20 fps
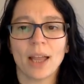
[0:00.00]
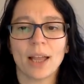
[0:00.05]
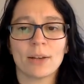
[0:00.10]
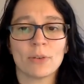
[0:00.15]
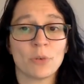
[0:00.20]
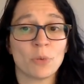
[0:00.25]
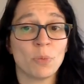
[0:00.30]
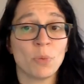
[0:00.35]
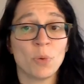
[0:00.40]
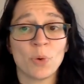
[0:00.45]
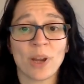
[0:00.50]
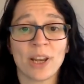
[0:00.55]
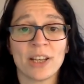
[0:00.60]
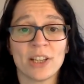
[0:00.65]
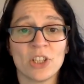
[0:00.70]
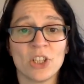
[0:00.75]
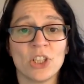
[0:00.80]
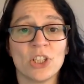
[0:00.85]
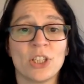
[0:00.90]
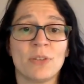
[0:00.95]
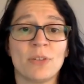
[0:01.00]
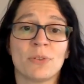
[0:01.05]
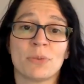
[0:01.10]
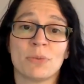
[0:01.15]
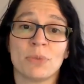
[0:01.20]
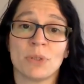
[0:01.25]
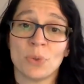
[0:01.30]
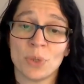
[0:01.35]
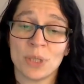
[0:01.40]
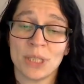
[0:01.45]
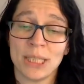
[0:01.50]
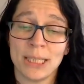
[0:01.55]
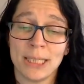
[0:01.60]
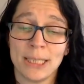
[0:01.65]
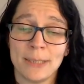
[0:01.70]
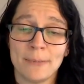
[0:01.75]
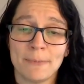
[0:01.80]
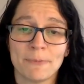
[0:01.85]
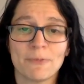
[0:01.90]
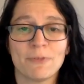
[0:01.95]
And for more Energy Shifts
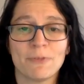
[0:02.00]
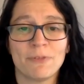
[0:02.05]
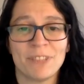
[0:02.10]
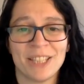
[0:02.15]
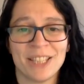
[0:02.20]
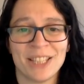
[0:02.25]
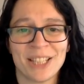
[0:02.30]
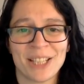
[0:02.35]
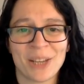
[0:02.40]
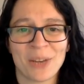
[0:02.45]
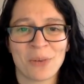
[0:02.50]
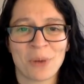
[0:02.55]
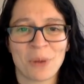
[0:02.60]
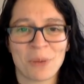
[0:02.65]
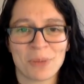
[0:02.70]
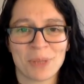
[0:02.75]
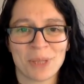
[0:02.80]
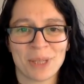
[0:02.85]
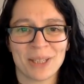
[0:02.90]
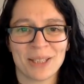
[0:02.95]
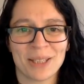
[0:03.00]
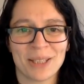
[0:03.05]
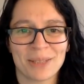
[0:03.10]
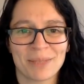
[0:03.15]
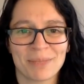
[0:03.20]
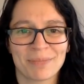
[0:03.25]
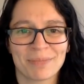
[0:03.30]
resources, visit our website.